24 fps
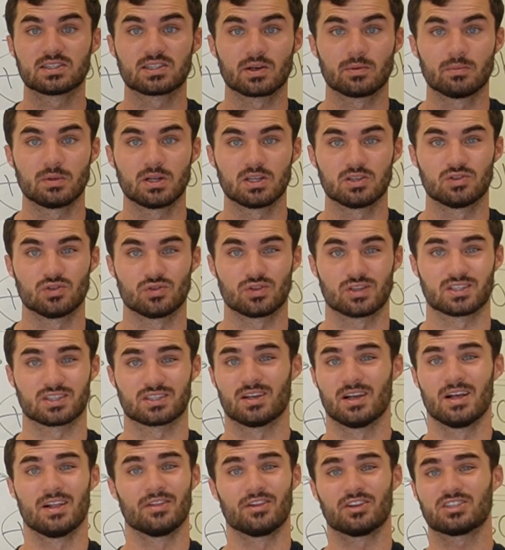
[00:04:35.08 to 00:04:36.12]
somebody do
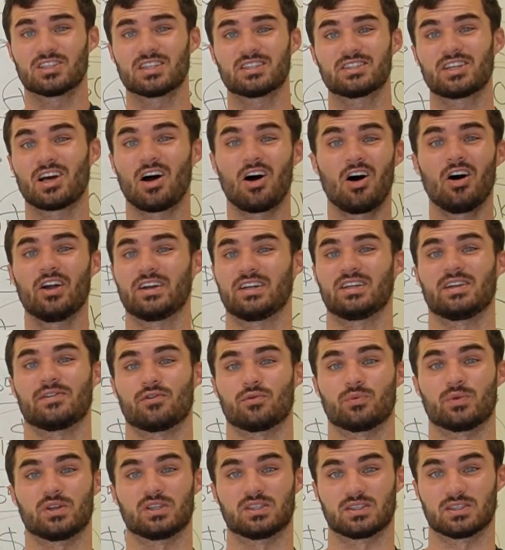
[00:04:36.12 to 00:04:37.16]
this? There's a ton of
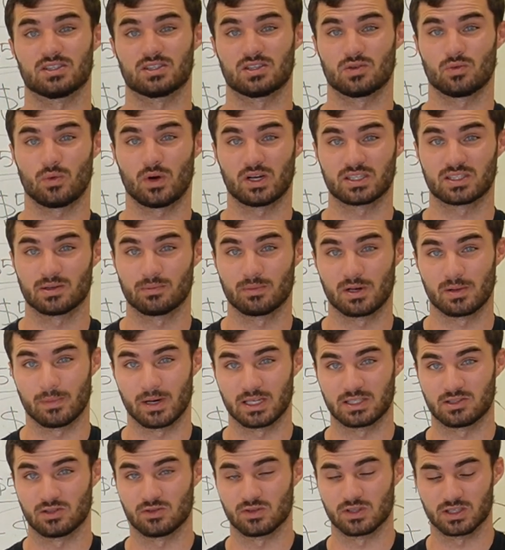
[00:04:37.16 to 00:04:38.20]
different reasons why somebody
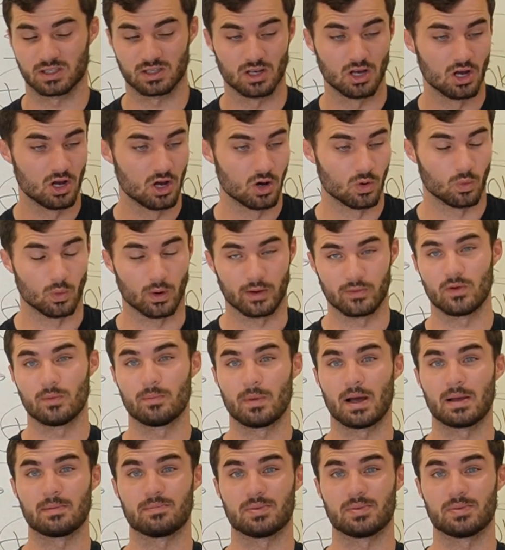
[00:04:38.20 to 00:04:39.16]
might do this. One of them might